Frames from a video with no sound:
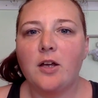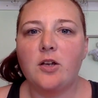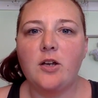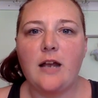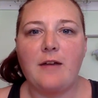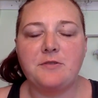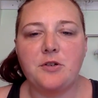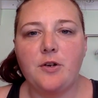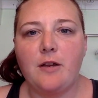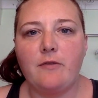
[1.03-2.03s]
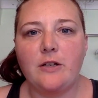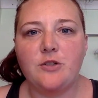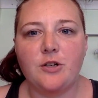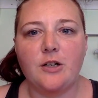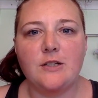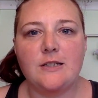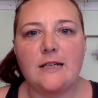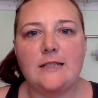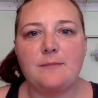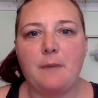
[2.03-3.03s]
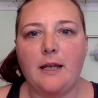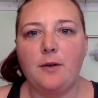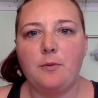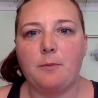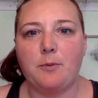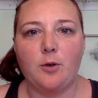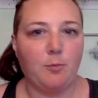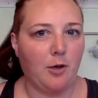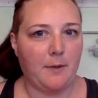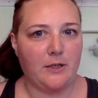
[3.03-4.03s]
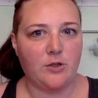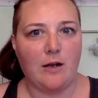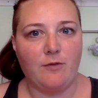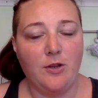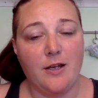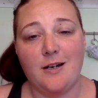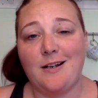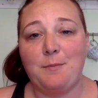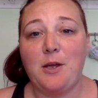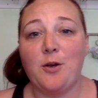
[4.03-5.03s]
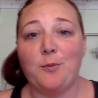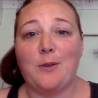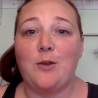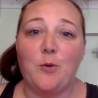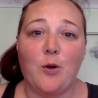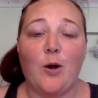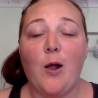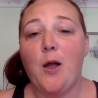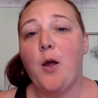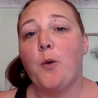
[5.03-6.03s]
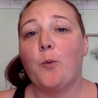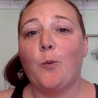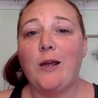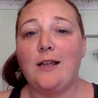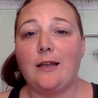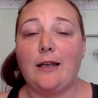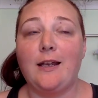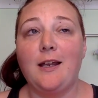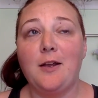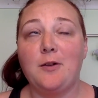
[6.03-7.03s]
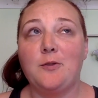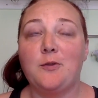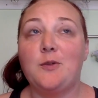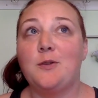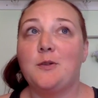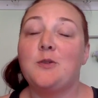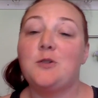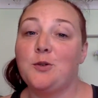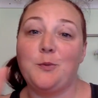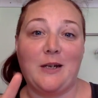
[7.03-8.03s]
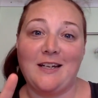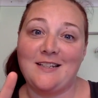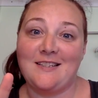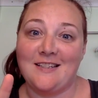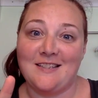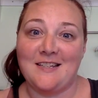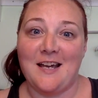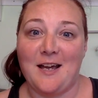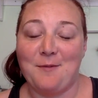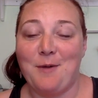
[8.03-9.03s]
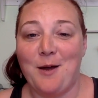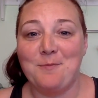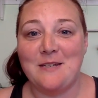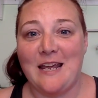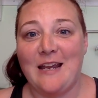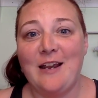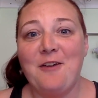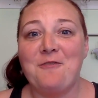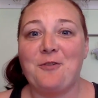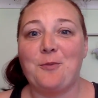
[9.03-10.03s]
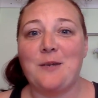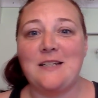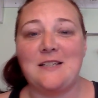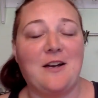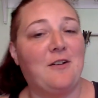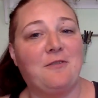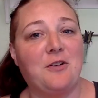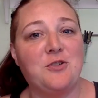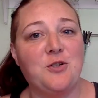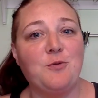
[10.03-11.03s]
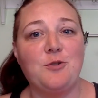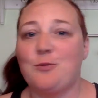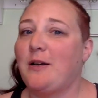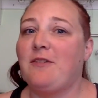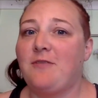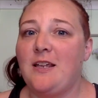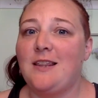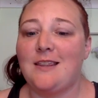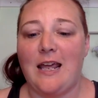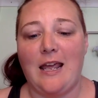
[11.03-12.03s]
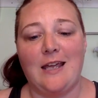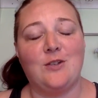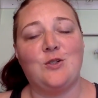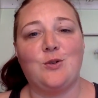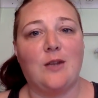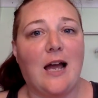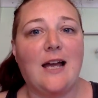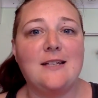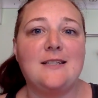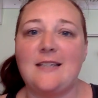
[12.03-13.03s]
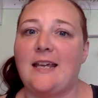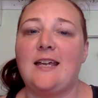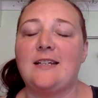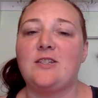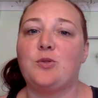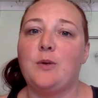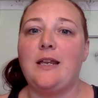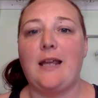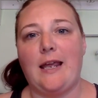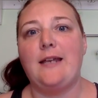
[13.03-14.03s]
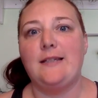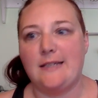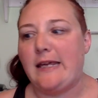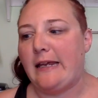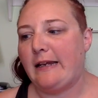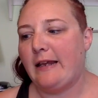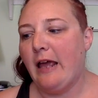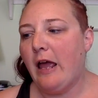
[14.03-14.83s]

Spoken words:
Good afternoon, adventurers. It's Megan with Blue Mermaid Travel, and I am here with your weekly, 2 weeks this time, update for the weeks of June 25th and July 2nd, 2018.